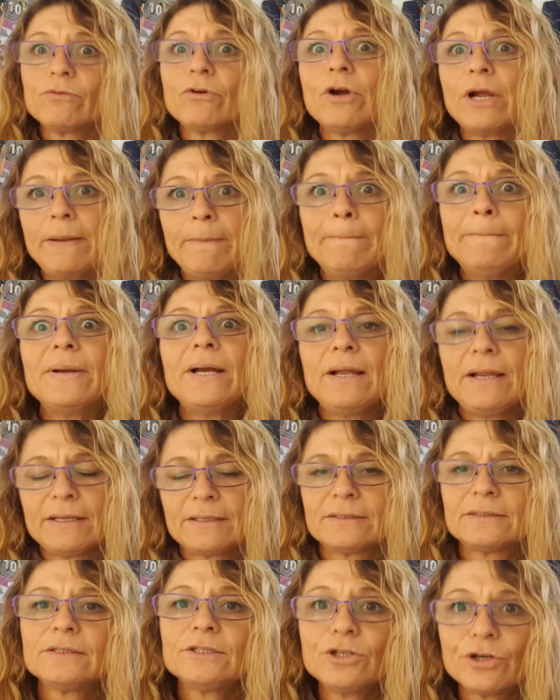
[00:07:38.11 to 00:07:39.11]
right,
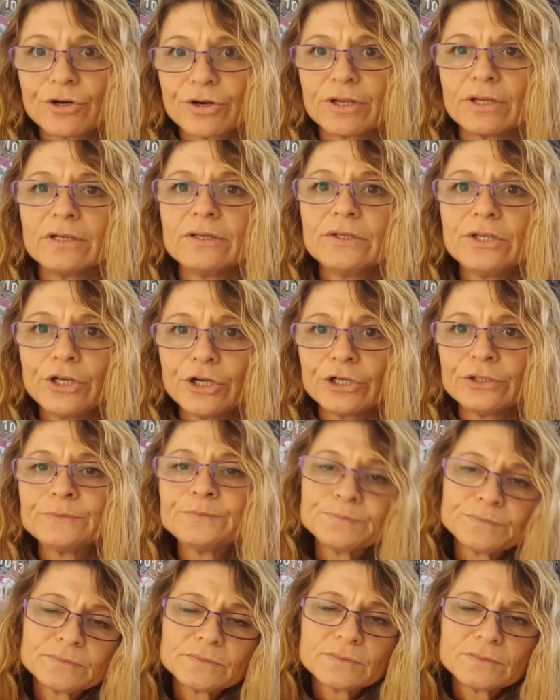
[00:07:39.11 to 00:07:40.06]
bang, got it, you know?